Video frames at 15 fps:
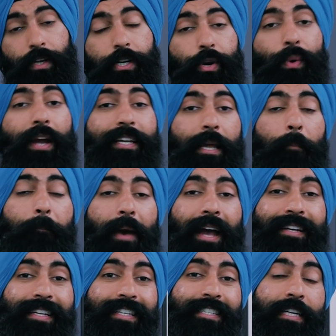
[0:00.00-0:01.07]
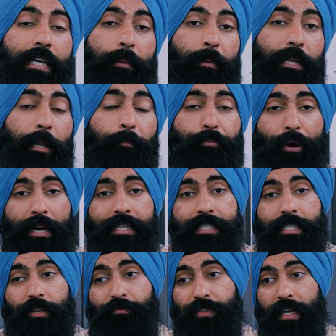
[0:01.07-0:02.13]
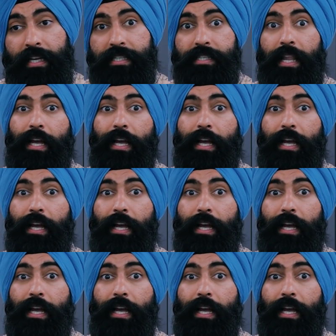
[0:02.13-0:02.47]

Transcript: The direct impact is going to be the prices of things